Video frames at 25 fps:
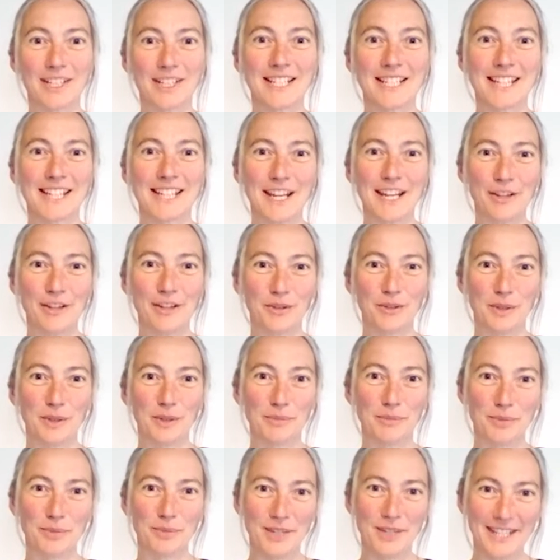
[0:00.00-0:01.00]
to take you through
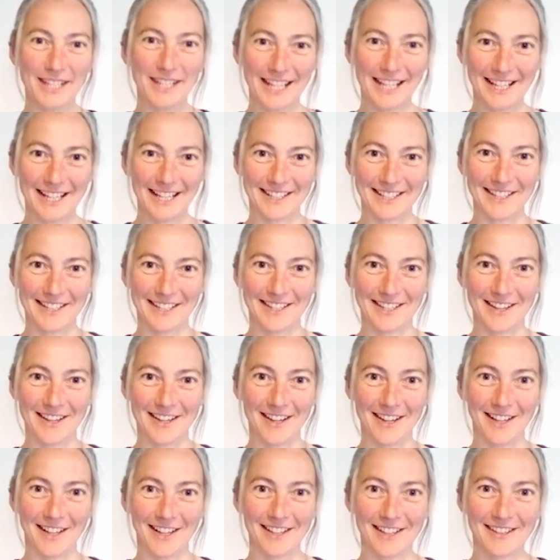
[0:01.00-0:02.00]
a breathing
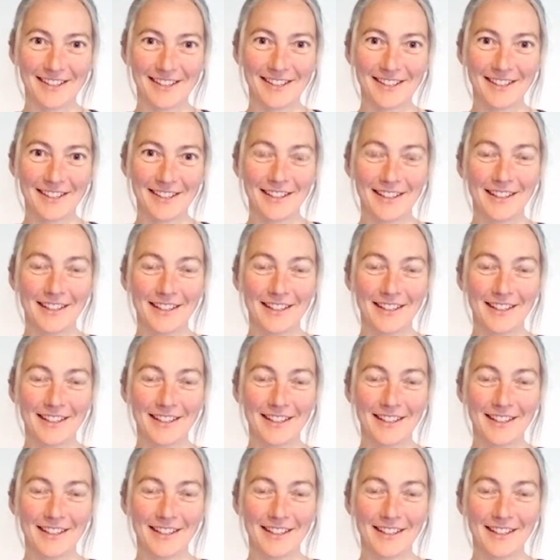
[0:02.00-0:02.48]
exercise.